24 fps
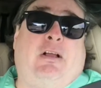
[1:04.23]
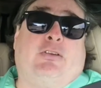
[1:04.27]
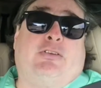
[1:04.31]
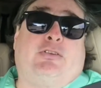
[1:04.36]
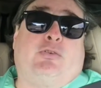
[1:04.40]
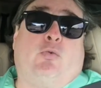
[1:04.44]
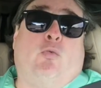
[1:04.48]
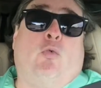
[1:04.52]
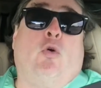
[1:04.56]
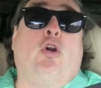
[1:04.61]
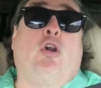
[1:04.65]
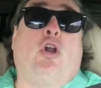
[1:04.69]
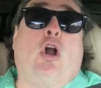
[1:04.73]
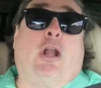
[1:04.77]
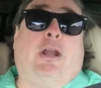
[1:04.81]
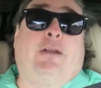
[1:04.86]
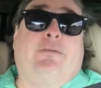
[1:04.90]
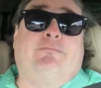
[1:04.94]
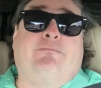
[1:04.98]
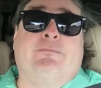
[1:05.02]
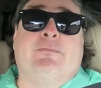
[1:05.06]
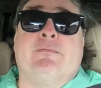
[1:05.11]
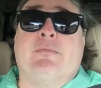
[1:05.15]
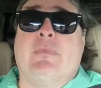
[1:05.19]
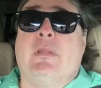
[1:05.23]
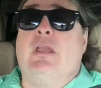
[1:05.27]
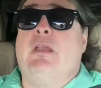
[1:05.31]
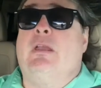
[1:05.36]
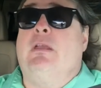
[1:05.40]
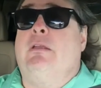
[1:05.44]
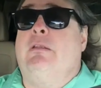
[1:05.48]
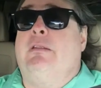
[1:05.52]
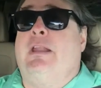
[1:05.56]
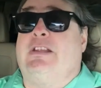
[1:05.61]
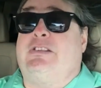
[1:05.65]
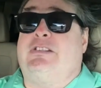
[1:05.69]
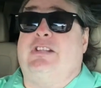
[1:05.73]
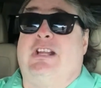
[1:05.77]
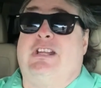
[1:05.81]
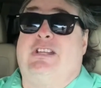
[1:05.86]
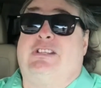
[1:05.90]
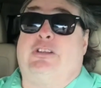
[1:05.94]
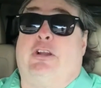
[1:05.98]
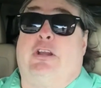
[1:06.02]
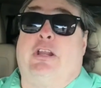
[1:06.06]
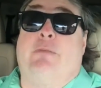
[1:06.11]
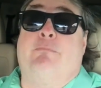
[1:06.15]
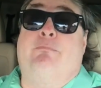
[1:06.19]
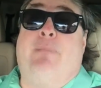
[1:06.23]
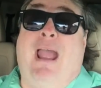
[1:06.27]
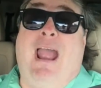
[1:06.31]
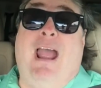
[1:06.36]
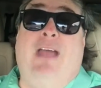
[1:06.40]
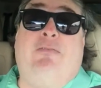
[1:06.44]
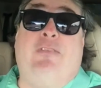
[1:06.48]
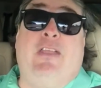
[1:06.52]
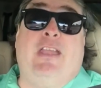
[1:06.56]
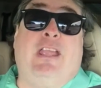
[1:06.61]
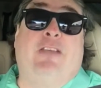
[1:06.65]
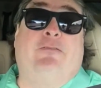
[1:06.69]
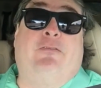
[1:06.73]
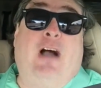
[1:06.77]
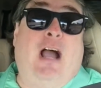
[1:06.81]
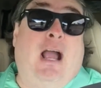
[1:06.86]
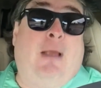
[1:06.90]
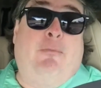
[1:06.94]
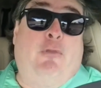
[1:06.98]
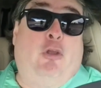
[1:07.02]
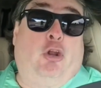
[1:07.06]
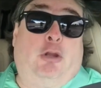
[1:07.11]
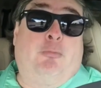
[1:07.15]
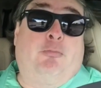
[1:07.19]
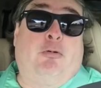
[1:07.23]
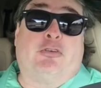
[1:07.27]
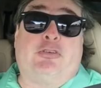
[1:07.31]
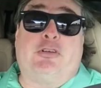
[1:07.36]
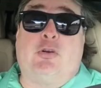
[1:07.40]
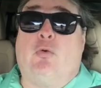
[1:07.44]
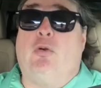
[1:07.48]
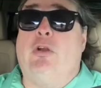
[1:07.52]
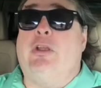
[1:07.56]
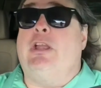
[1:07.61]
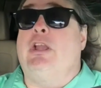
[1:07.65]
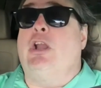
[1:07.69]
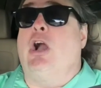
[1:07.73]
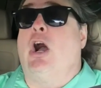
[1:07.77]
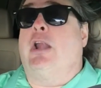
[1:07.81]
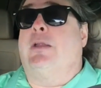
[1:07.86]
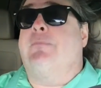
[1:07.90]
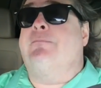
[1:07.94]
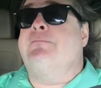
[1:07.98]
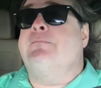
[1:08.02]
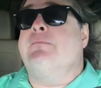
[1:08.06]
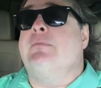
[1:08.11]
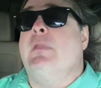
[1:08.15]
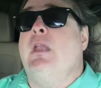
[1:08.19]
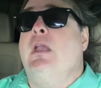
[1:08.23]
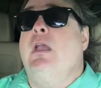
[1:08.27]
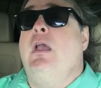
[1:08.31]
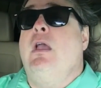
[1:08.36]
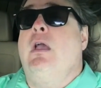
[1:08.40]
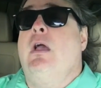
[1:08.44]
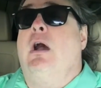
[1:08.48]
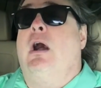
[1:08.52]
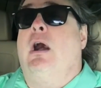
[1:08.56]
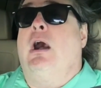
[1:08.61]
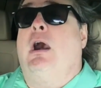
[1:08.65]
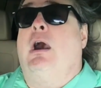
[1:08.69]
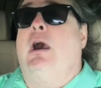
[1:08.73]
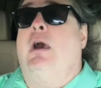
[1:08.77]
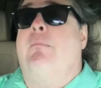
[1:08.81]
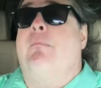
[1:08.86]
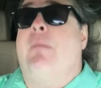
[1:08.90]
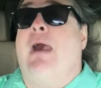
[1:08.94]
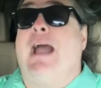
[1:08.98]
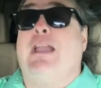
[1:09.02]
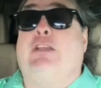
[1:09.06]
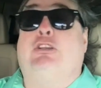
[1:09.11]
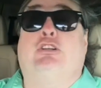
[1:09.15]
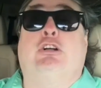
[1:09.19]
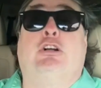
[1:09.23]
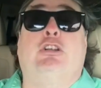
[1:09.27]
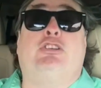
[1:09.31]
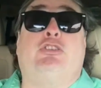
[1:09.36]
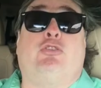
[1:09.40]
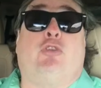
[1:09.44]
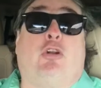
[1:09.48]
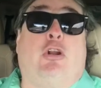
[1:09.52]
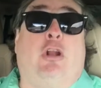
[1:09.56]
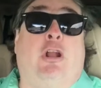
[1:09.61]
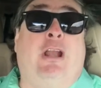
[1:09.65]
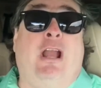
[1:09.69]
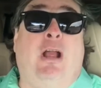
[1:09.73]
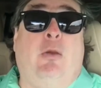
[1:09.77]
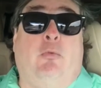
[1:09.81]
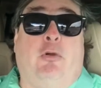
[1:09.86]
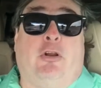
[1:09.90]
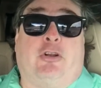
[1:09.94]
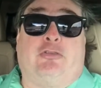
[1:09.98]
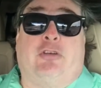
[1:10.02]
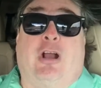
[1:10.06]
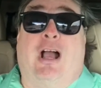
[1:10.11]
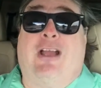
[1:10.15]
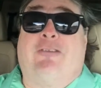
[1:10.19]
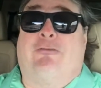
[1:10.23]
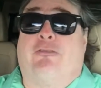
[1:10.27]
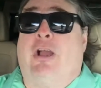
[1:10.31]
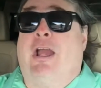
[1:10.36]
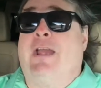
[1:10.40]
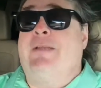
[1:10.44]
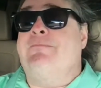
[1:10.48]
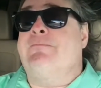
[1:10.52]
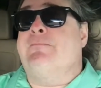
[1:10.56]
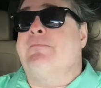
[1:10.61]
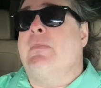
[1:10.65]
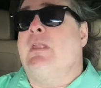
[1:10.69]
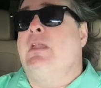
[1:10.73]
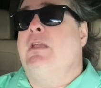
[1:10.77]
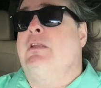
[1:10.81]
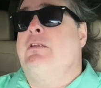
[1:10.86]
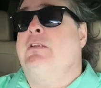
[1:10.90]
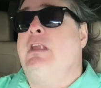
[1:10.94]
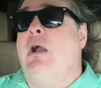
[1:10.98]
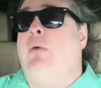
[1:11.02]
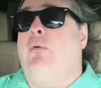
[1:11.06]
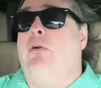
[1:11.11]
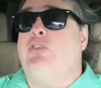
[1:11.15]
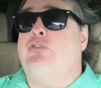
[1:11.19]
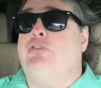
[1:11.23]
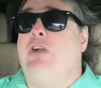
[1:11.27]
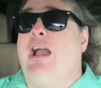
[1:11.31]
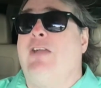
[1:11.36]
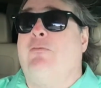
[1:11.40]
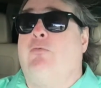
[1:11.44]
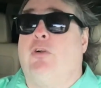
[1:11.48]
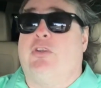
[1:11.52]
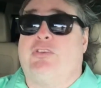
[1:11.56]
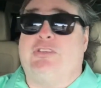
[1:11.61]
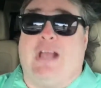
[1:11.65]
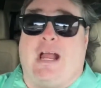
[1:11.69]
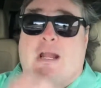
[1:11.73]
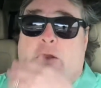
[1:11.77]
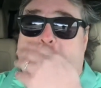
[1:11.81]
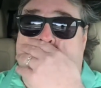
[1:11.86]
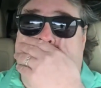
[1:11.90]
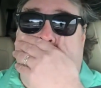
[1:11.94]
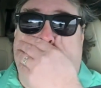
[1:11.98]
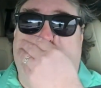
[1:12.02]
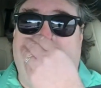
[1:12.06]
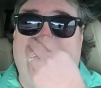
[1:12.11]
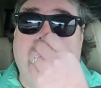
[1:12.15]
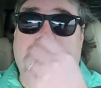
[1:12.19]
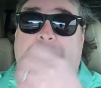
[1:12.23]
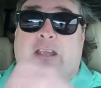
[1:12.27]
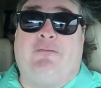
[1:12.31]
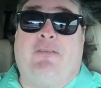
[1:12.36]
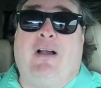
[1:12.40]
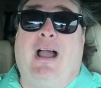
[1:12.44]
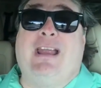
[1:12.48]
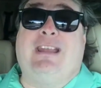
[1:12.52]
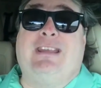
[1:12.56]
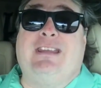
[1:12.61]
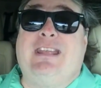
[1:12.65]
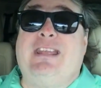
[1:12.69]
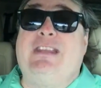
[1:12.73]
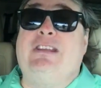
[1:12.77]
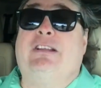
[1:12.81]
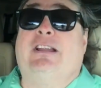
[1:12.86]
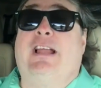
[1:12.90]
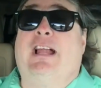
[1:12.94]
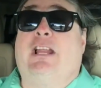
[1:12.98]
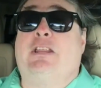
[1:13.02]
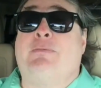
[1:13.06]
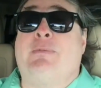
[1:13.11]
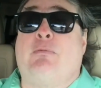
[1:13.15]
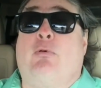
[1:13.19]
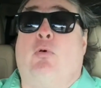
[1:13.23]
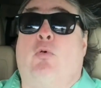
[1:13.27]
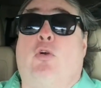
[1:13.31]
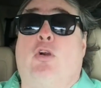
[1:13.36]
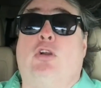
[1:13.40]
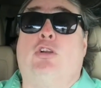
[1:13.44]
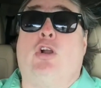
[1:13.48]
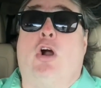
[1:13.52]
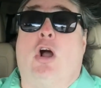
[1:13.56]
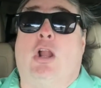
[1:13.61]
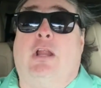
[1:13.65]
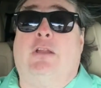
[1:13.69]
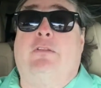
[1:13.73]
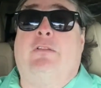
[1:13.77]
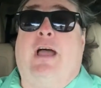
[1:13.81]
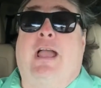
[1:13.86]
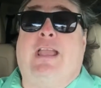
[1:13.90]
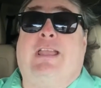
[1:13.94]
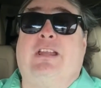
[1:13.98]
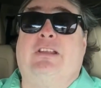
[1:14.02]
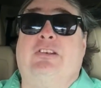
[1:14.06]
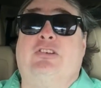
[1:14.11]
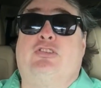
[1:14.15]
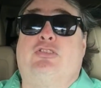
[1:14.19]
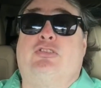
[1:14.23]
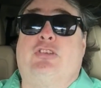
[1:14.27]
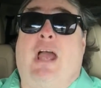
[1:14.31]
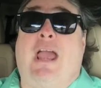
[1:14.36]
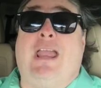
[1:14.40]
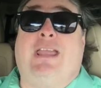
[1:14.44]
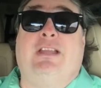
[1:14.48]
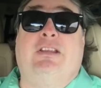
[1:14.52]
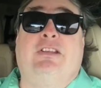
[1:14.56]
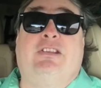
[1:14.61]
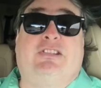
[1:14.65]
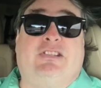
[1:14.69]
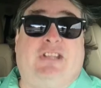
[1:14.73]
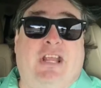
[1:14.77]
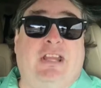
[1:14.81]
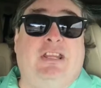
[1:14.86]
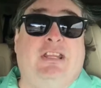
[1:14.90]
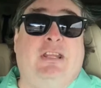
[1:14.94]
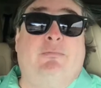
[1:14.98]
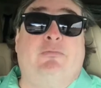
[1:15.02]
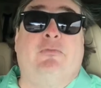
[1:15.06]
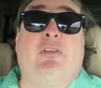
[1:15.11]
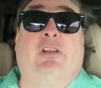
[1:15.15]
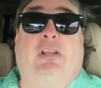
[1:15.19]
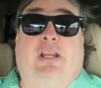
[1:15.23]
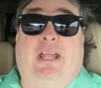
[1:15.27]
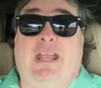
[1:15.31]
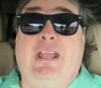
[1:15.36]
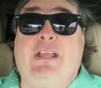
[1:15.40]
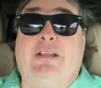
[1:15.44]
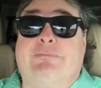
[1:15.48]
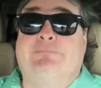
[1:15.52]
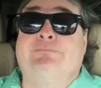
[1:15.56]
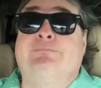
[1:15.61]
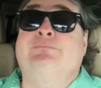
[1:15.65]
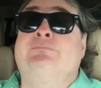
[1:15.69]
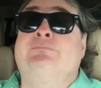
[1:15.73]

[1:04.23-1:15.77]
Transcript: else work on it. That's not necessarily a bad thing if I'm the only person working on it. I could store it on a network drive, right? Network drive works out okay. If I need to let other people work on it, I can send them the link